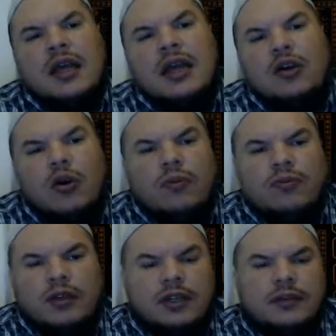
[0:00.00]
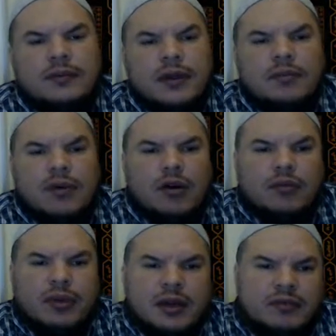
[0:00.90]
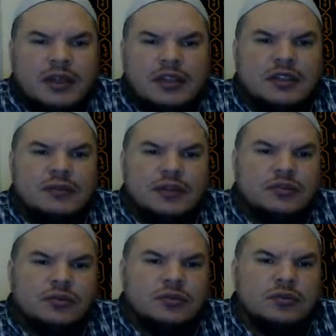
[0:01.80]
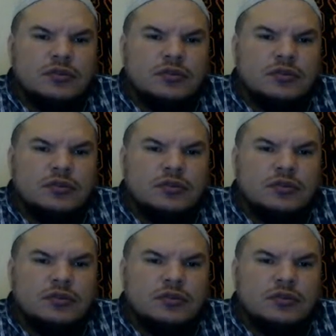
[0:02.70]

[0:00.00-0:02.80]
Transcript: and hopefully empowerment of the individual